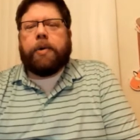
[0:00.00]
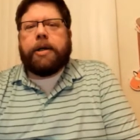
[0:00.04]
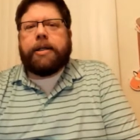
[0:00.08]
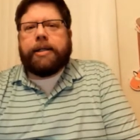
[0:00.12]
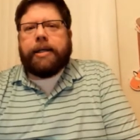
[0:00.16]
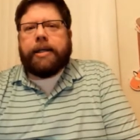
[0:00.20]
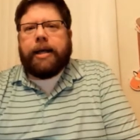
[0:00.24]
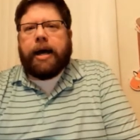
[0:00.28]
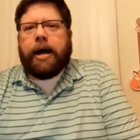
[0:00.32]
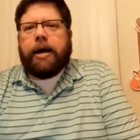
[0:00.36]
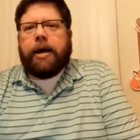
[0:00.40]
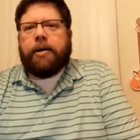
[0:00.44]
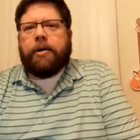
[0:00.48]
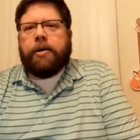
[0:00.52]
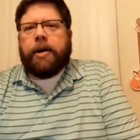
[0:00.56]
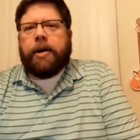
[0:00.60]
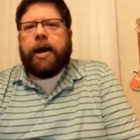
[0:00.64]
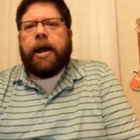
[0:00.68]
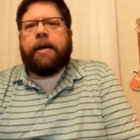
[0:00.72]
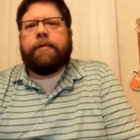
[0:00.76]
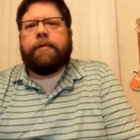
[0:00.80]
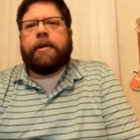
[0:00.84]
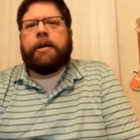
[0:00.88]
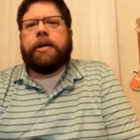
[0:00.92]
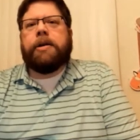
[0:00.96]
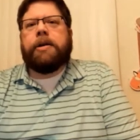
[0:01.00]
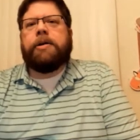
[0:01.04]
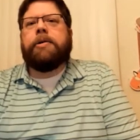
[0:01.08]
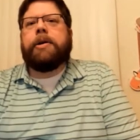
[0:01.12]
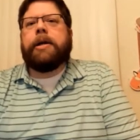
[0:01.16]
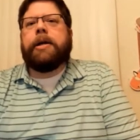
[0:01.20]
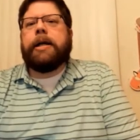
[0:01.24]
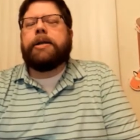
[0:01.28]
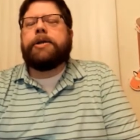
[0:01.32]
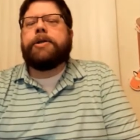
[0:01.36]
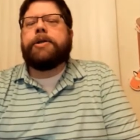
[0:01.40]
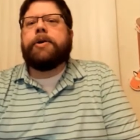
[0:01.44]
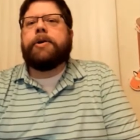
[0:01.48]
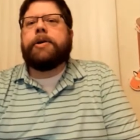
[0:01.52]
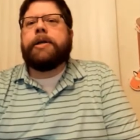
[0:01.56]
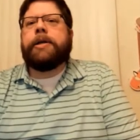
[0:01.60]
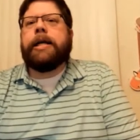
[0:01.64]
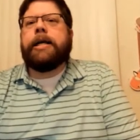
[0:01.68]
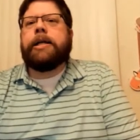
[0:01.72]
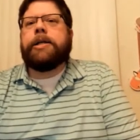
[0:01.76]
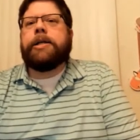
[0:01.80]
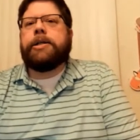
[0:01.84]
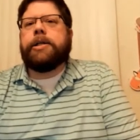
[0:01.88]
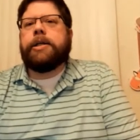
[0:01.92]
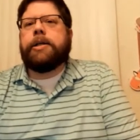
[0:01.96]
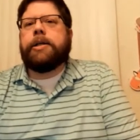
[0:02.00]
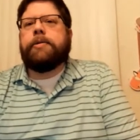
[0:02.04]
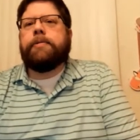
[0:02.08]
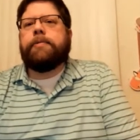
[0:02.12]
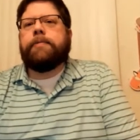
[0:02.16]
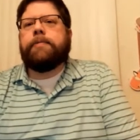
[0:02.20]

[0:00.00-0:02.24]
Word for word: is God going to have to do to get your attention?